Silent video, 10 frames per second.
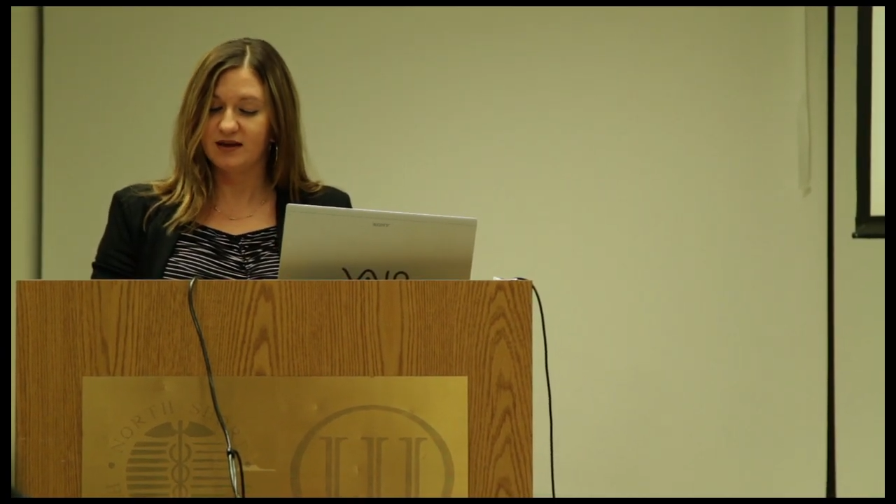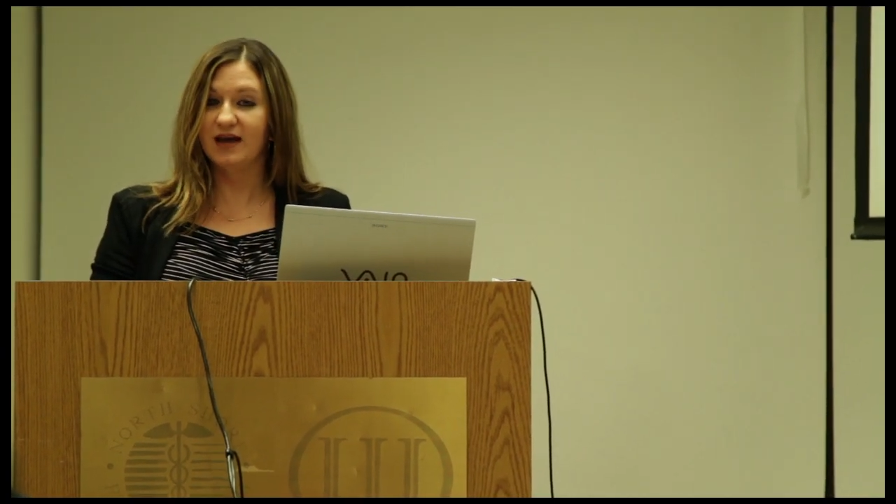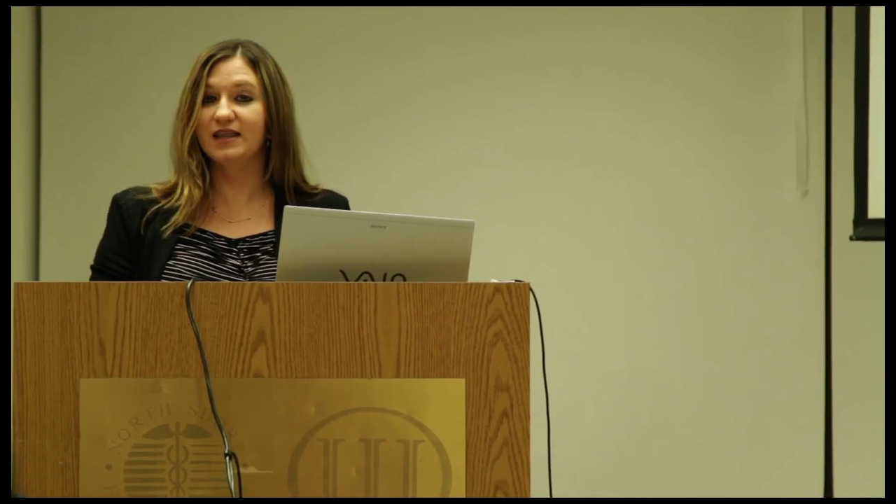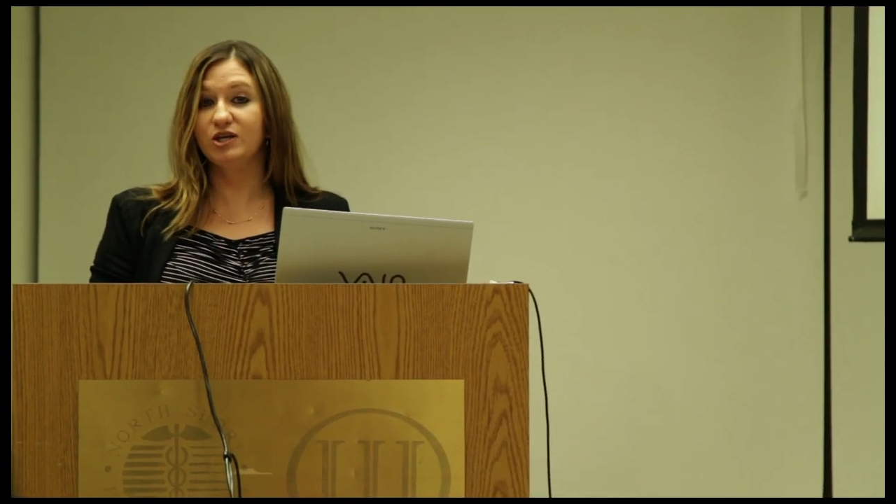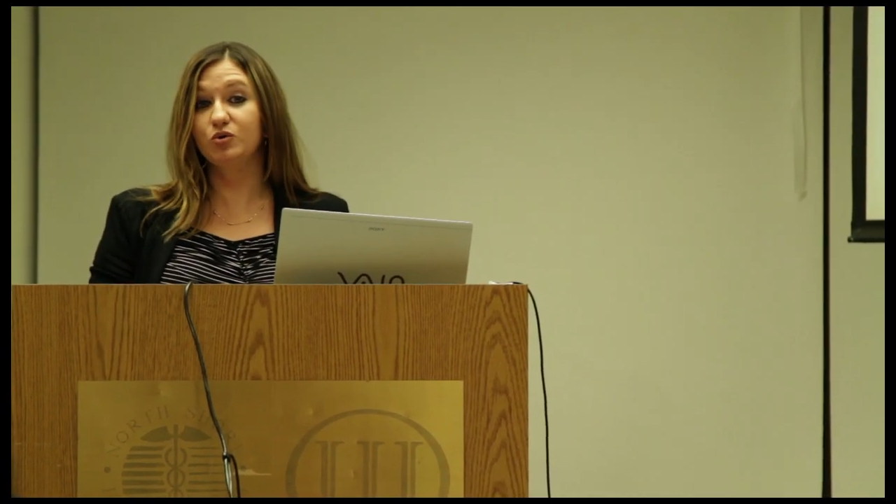
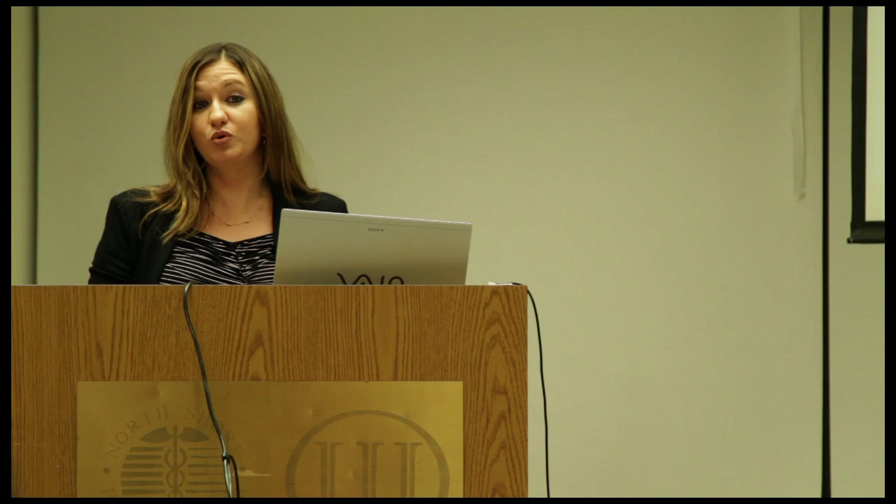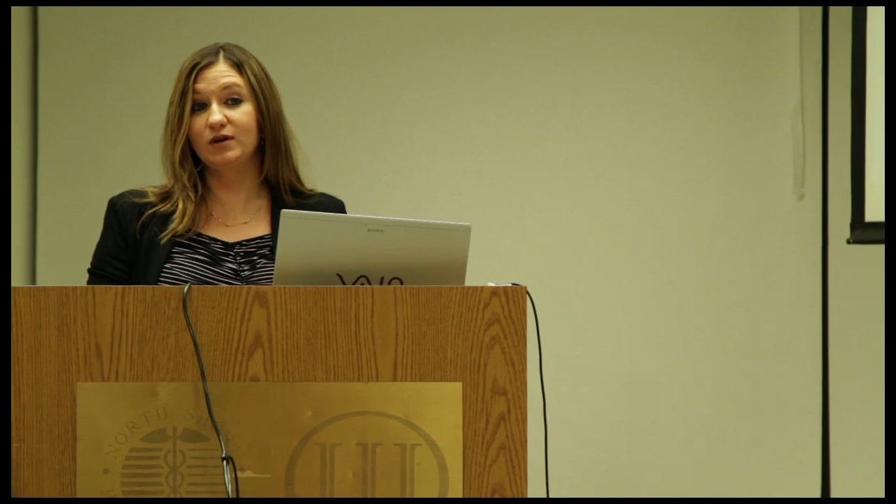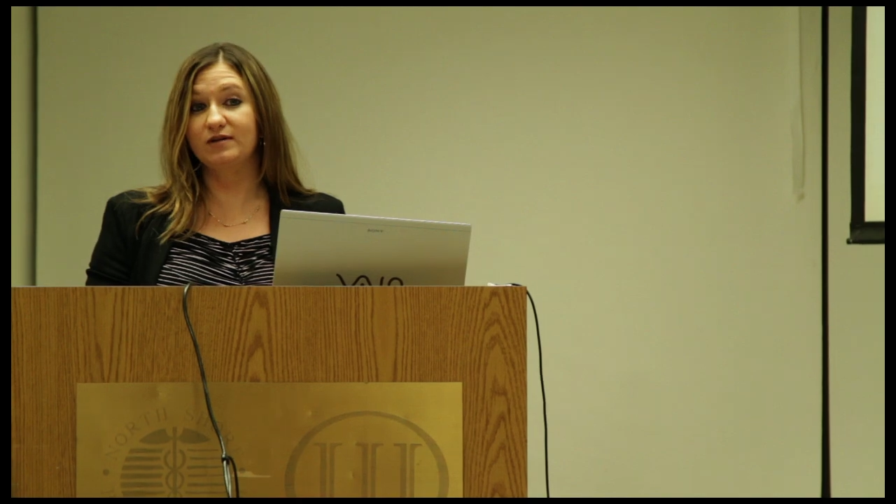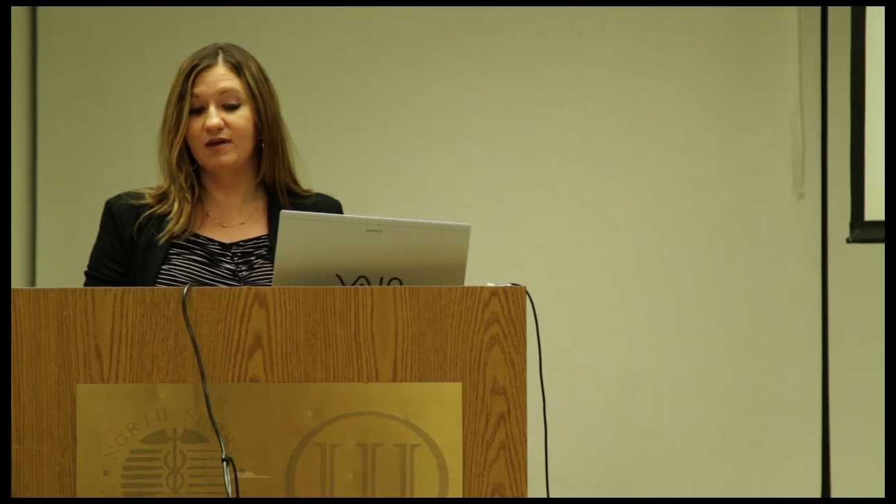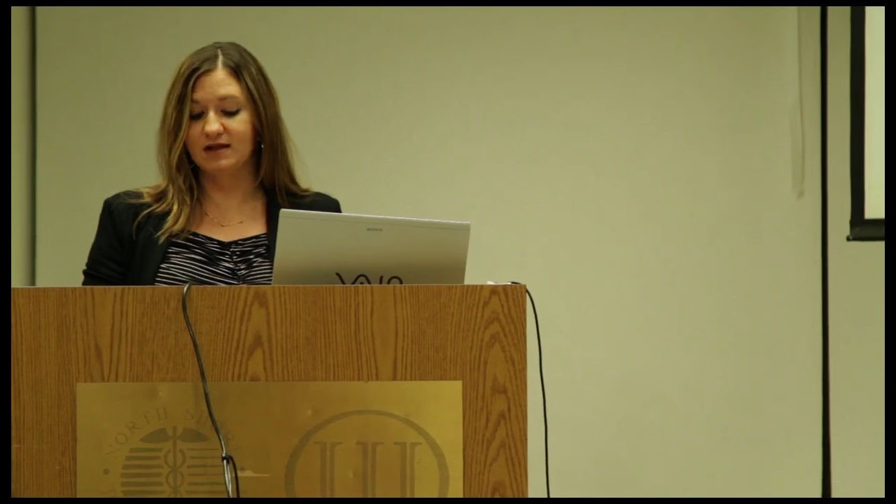and that you
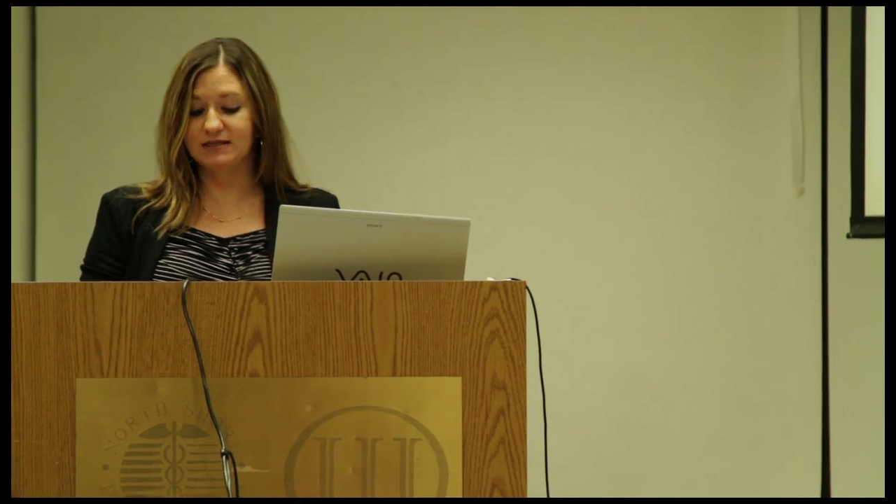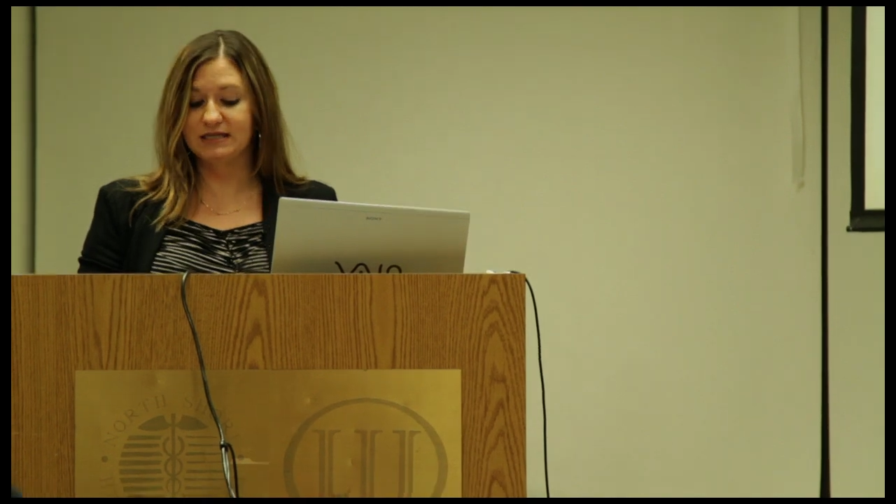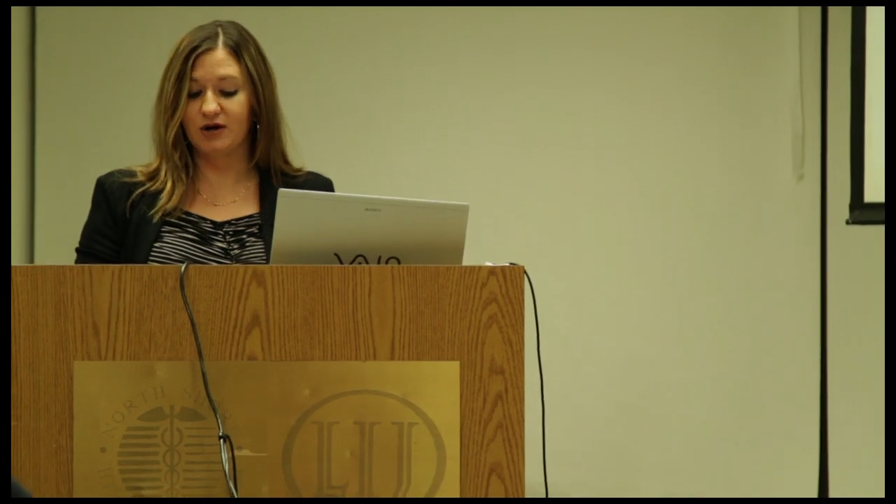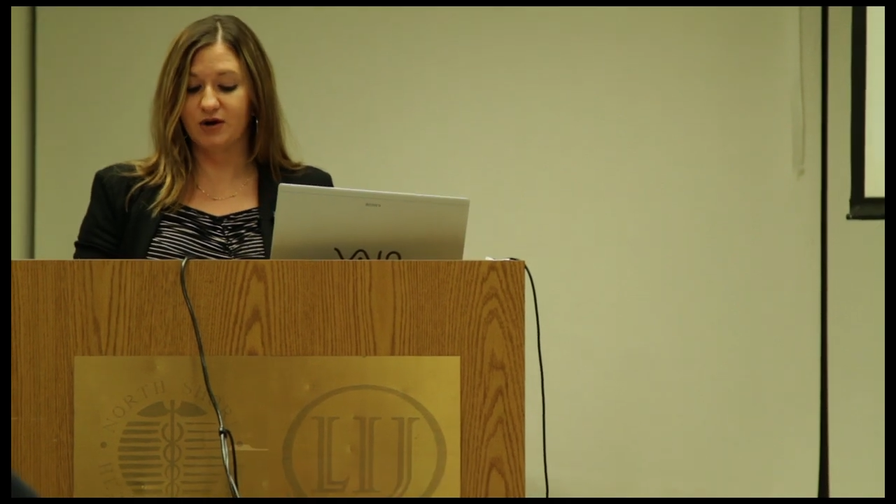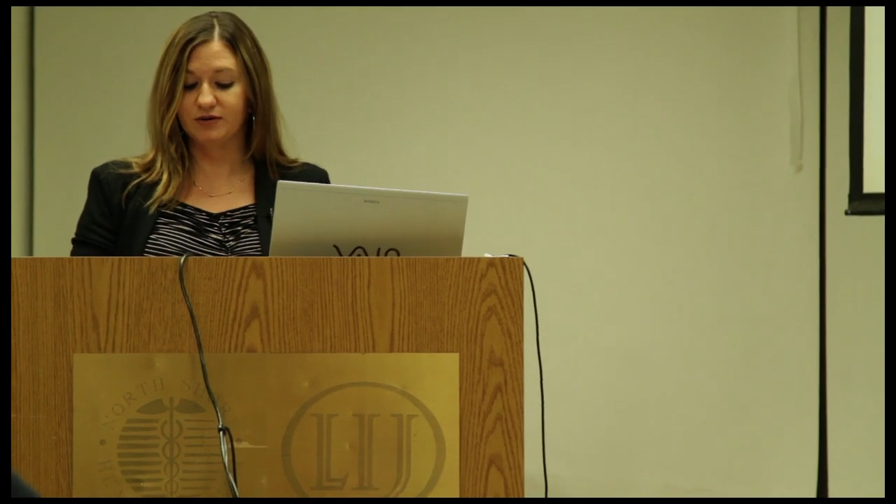agree to
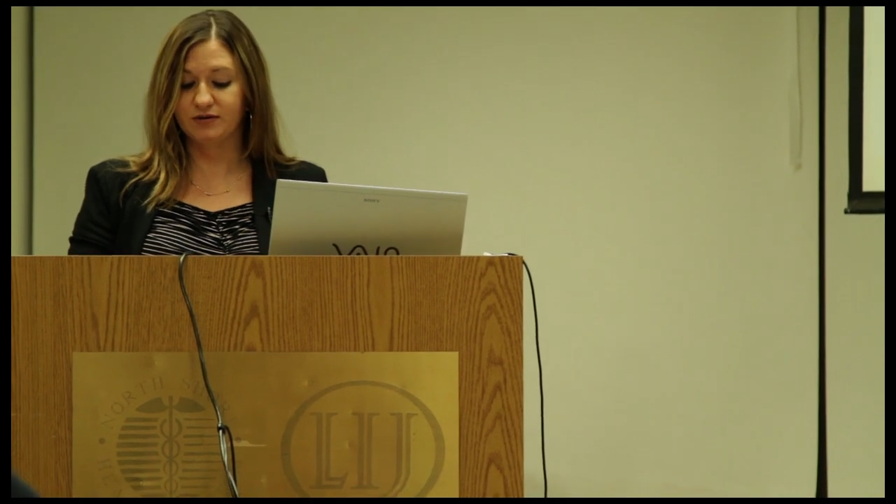volunteer.